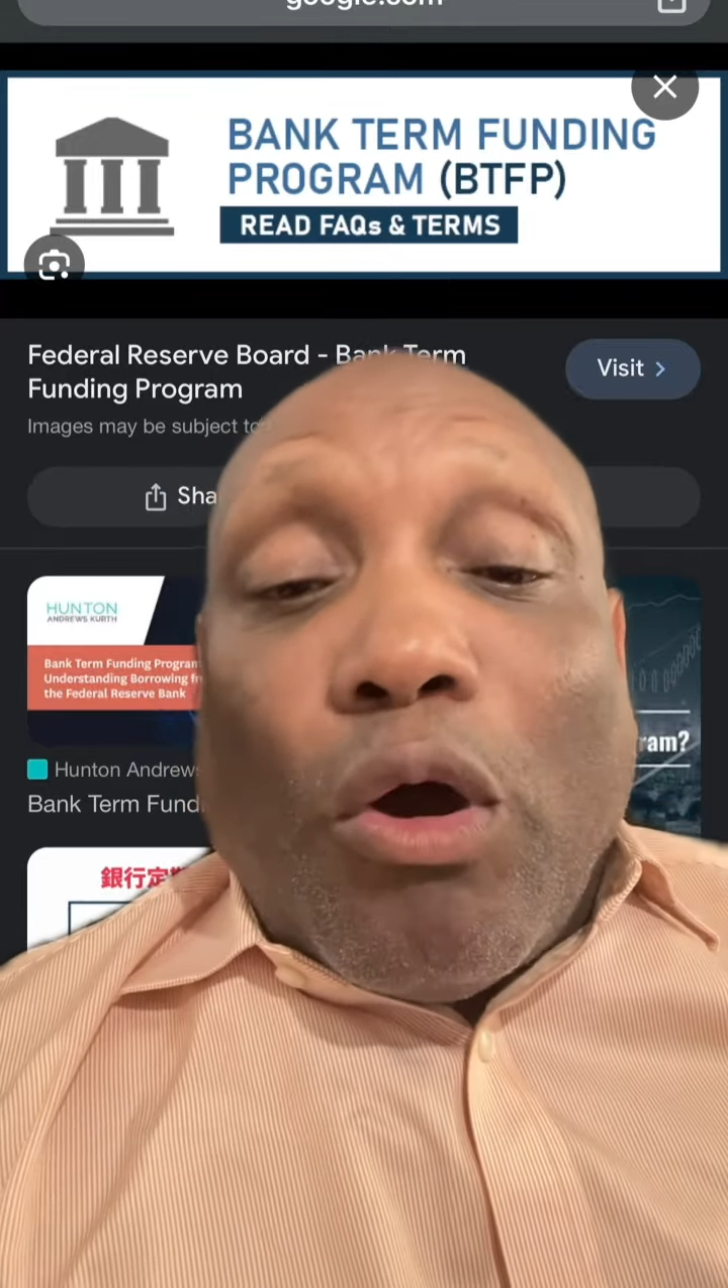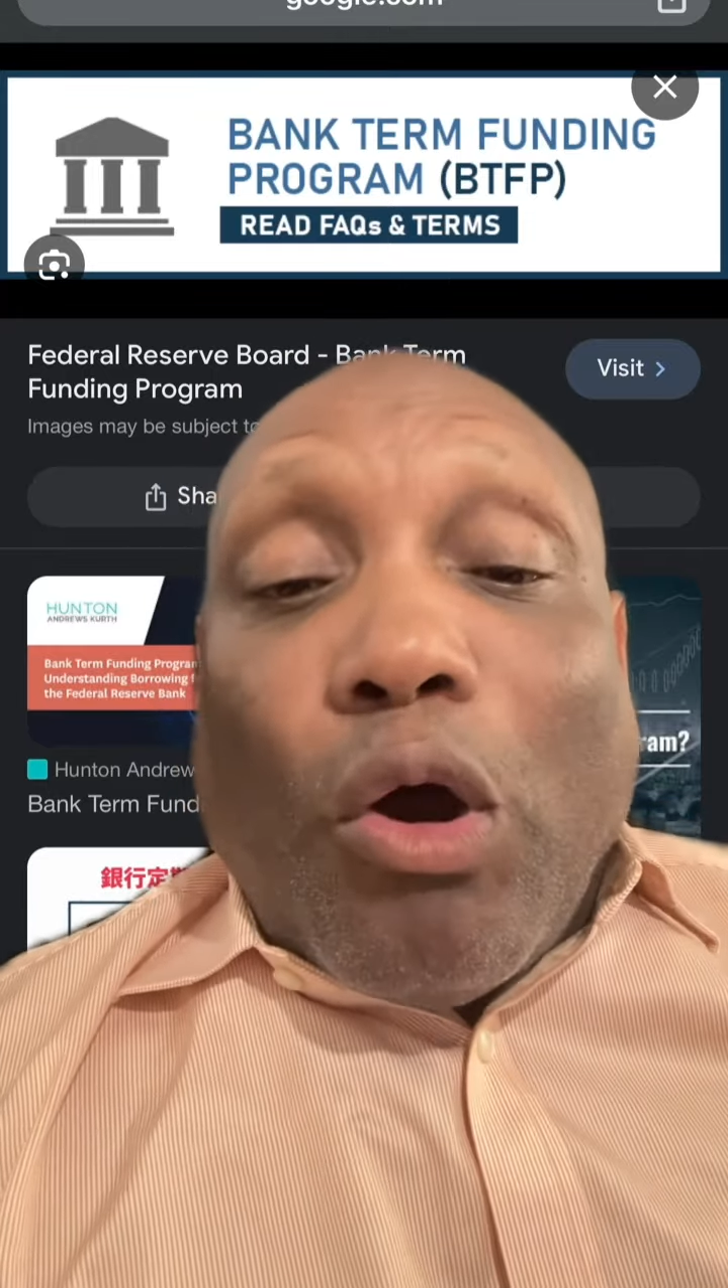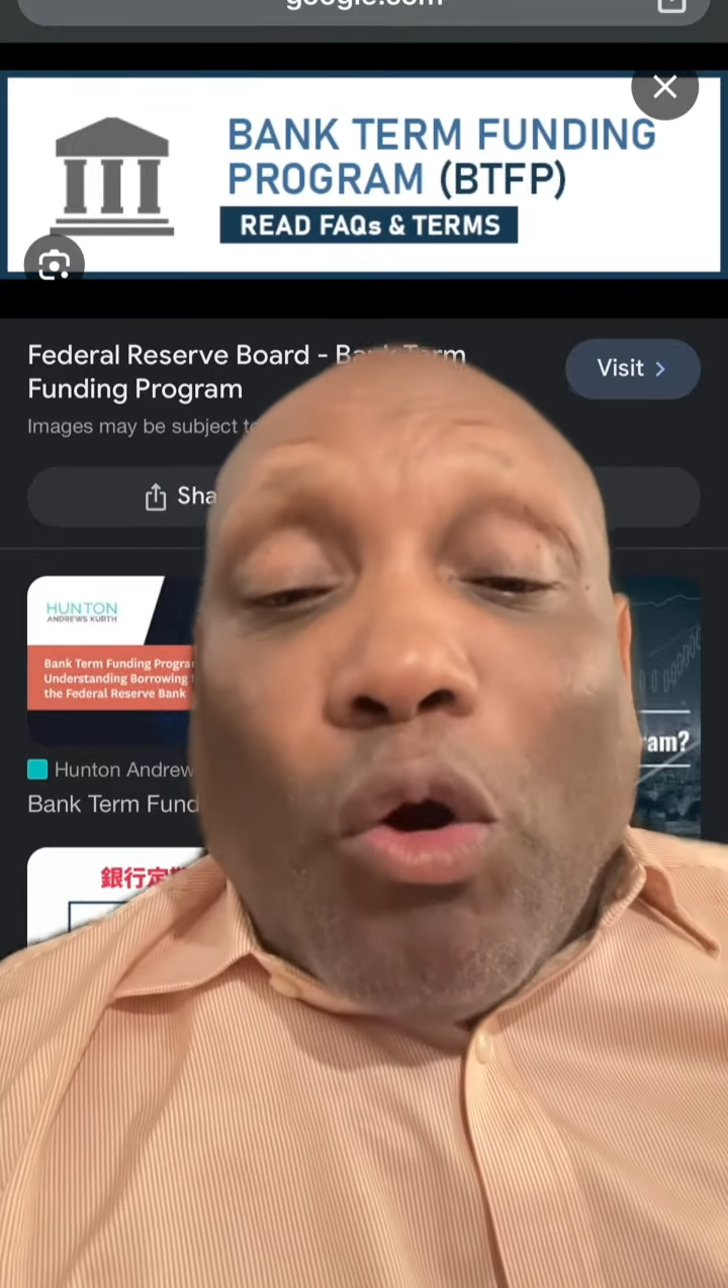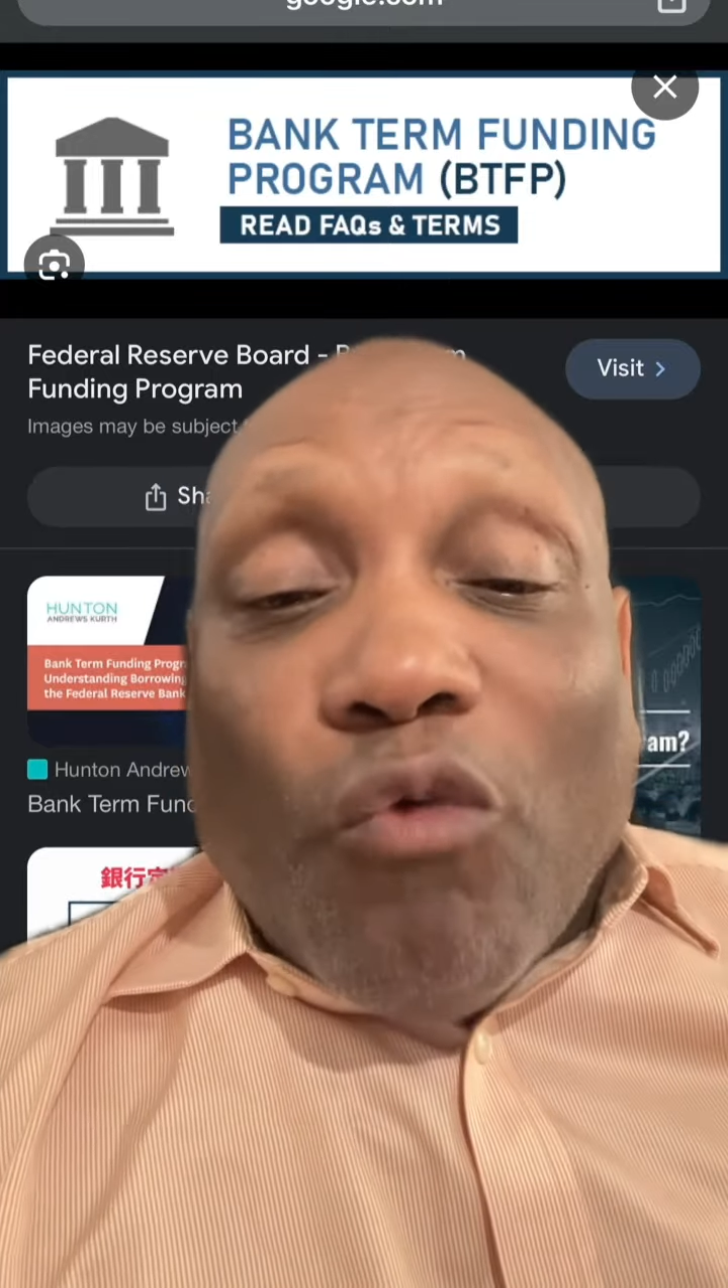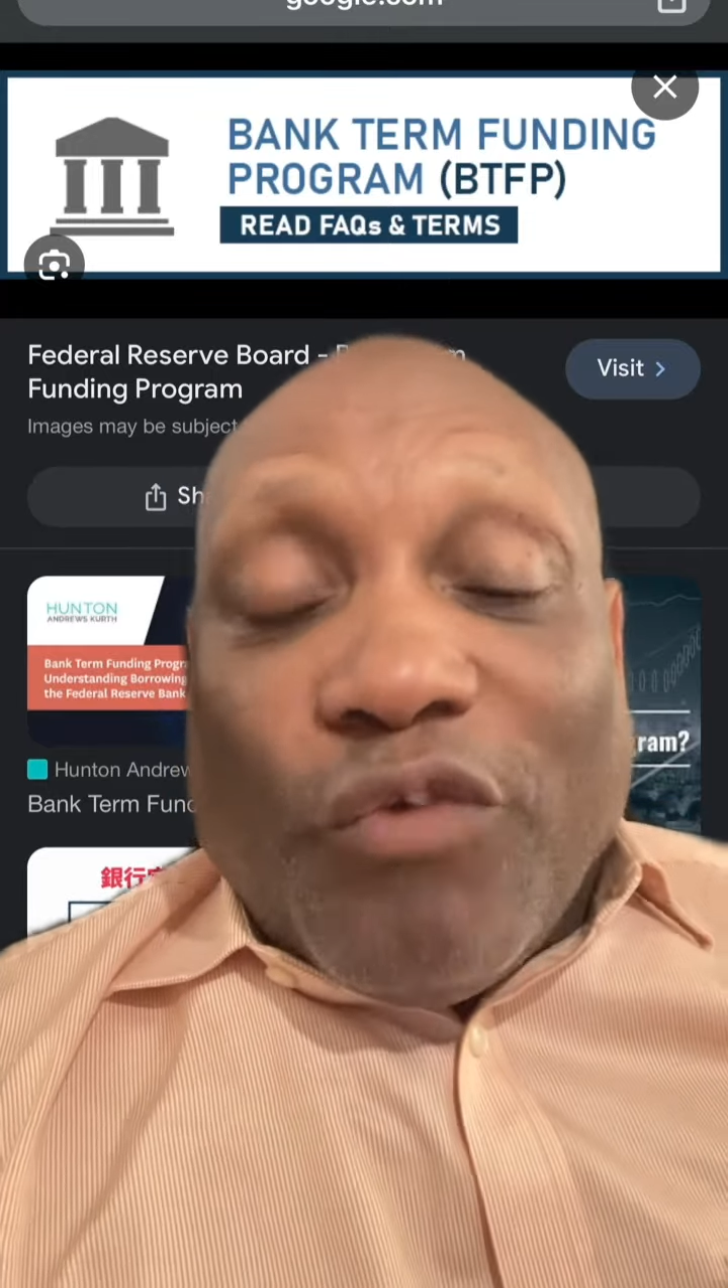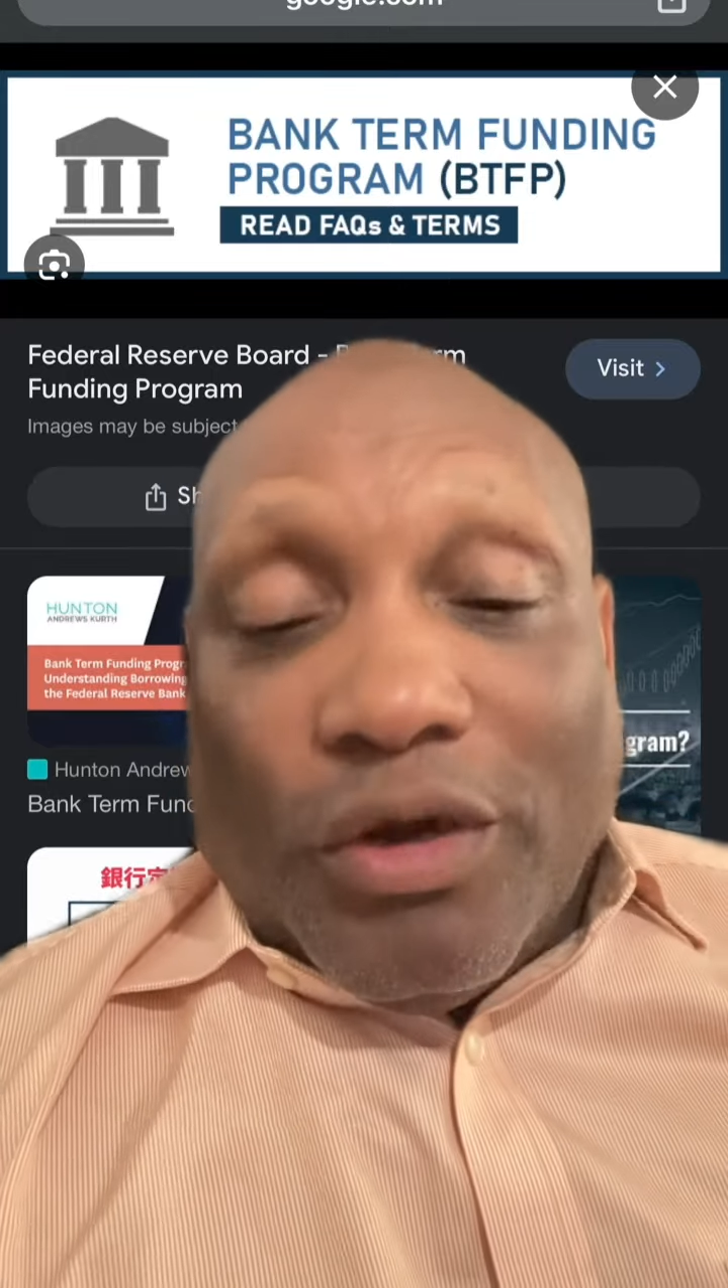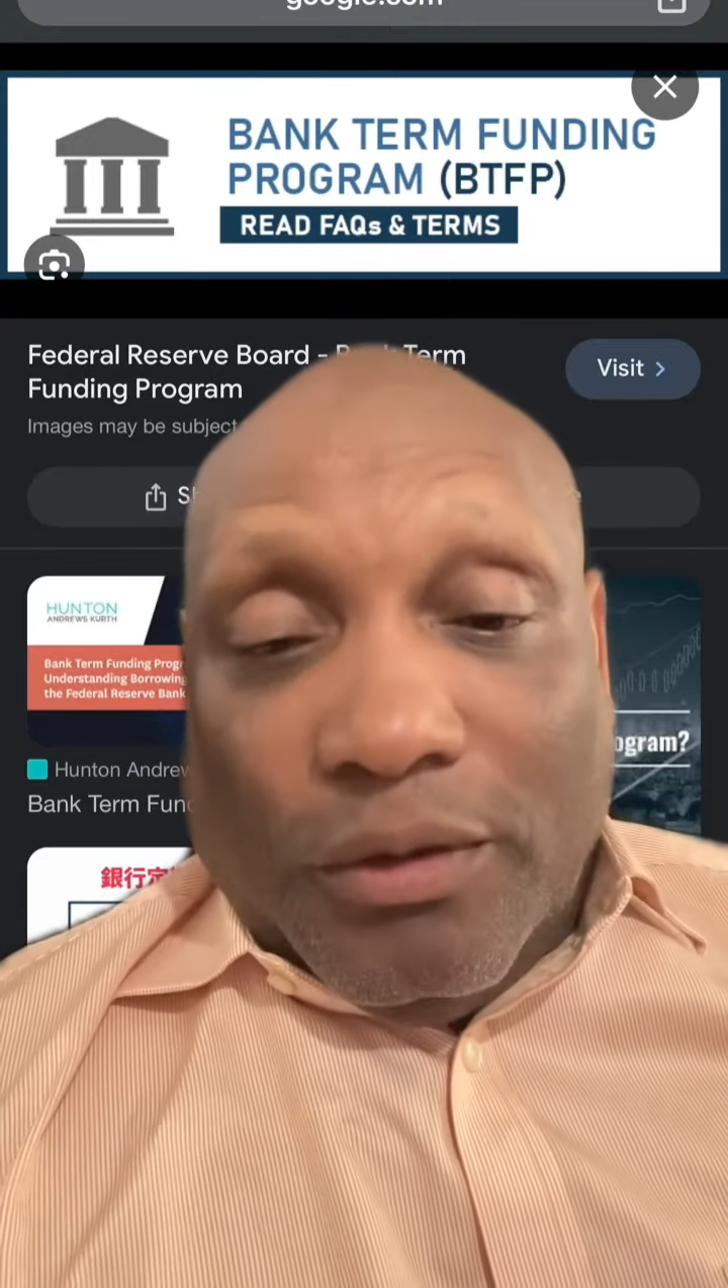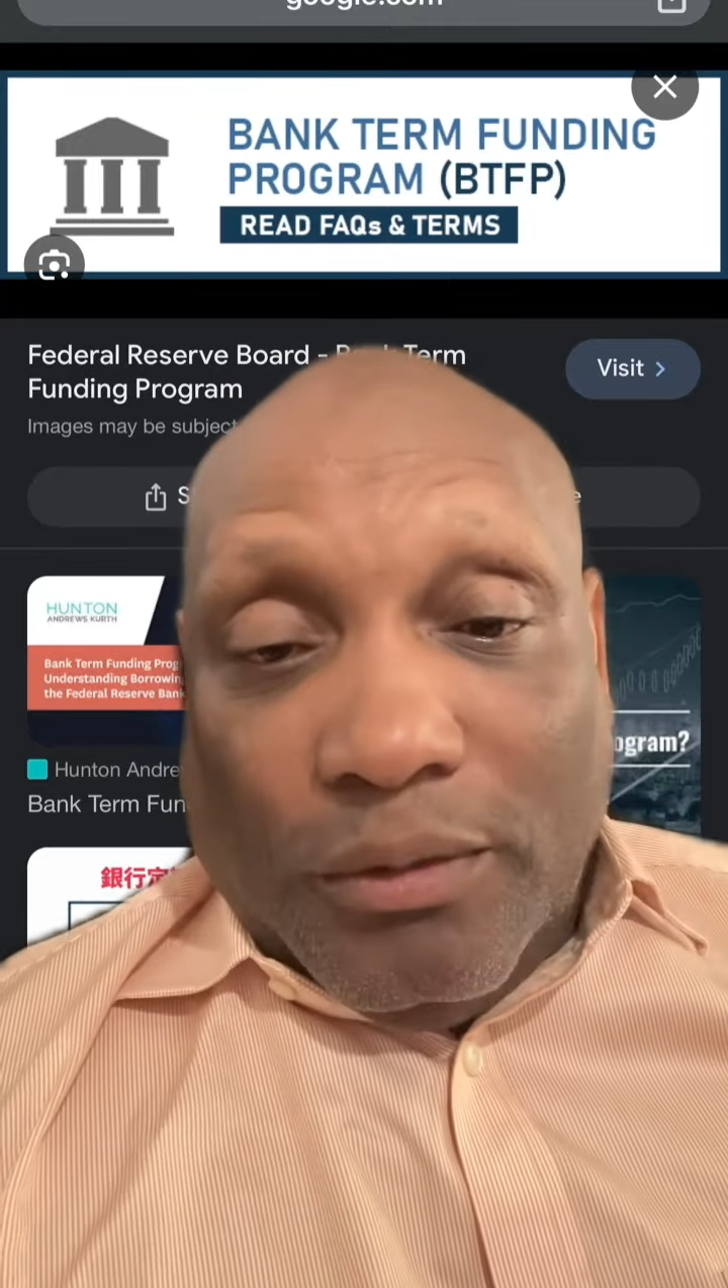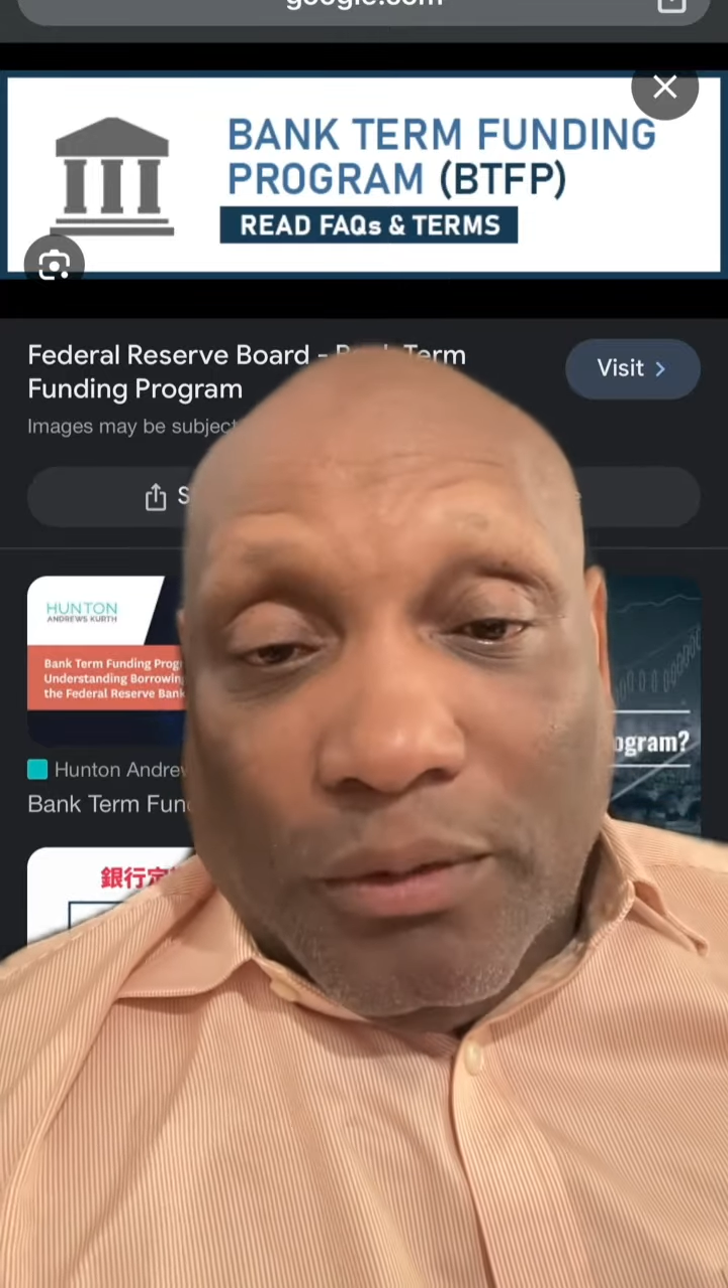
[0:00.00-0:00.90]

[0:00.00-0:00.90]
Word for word: over.